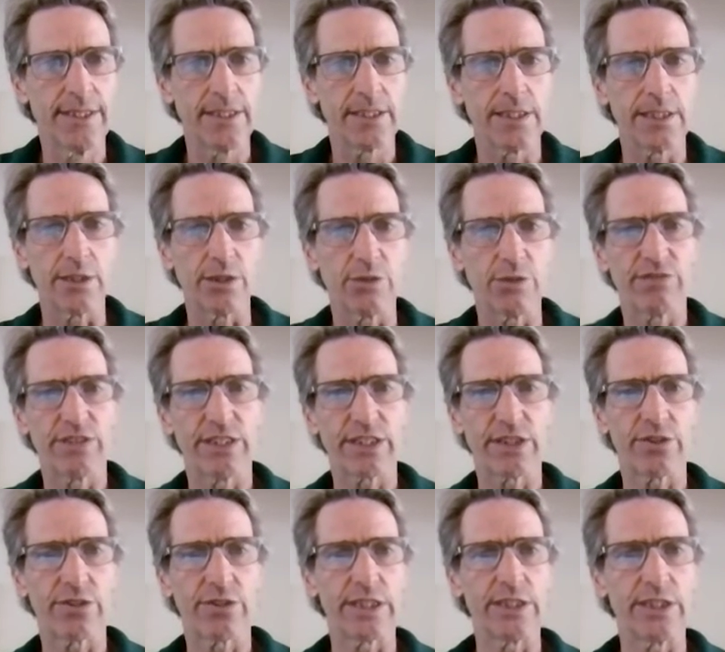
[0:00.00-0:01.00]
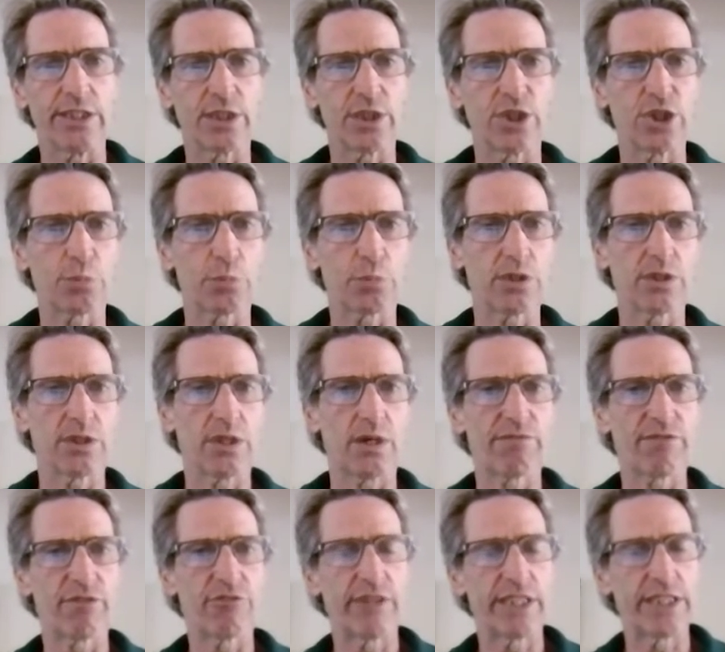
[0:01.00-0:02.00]
You figure that you could just put it
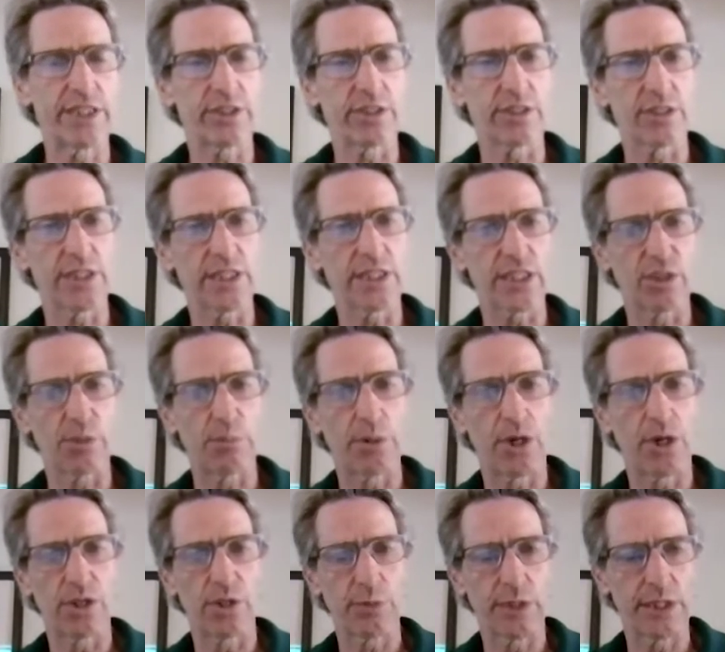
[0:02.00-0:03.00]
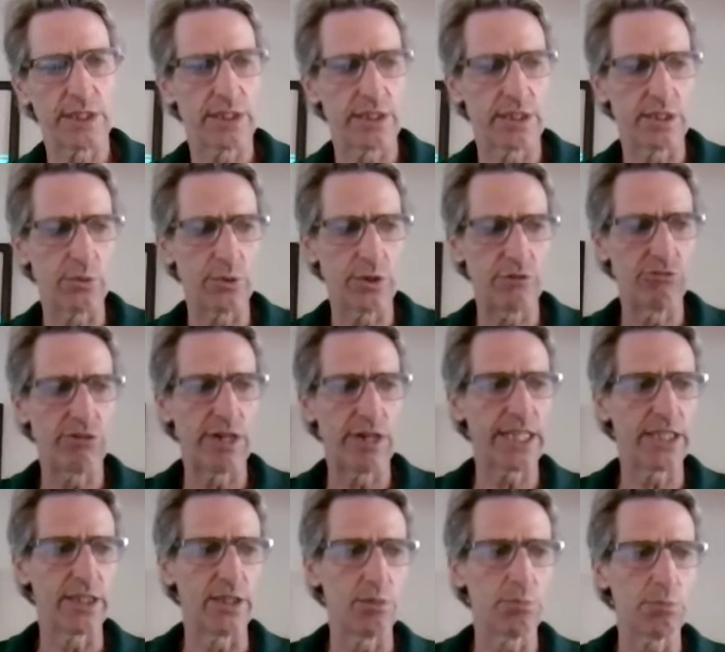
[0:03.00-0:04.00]
up for rent just like an apartment and it would
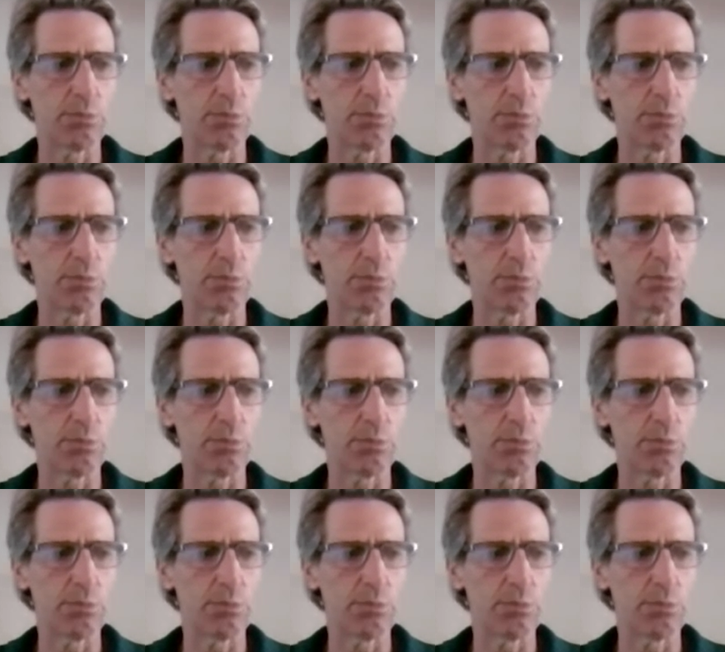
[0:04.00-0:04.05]
rent.